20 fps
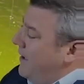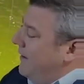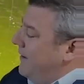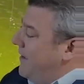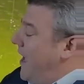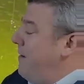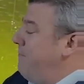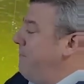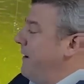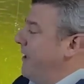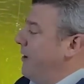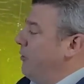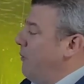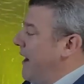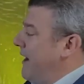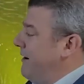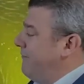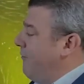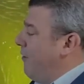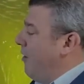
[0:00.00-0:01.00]
keeping it
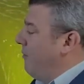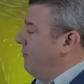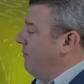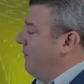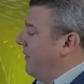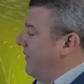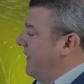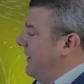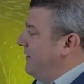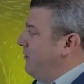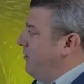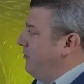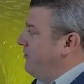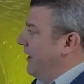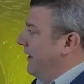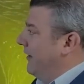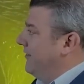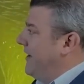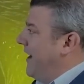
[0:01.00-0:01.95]
away from the New Zealand